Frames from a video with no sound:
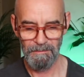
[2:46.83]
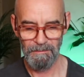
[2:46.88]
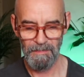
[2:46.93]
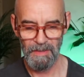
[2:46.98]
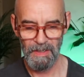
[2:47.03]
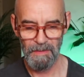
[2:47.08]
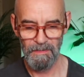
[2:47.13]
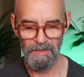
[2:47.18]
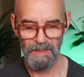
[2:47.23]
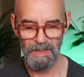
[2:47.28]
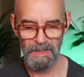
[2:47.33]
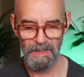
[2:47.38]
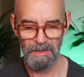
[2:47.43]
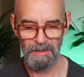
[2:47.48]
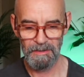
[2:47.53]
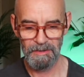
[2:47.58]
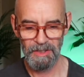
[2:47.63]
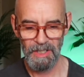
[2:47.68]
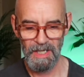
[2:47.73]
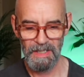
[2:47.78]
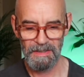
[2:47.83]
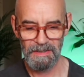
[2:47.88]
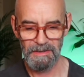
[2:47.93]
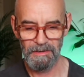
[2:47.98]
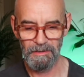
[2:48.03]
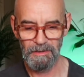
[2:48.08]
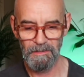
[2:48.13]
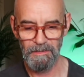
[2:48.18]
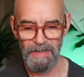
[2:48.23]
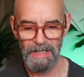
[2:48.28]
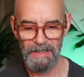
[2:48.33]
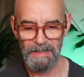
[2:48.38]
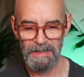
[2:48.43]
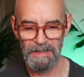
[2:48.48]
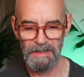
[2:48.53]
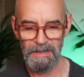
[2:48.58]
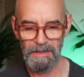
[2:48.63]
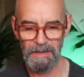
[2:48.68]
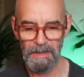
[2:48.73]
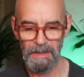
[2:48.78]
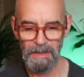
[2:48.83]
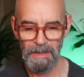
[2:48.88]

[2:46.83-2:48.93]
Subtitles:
maybe in the chest or the belly.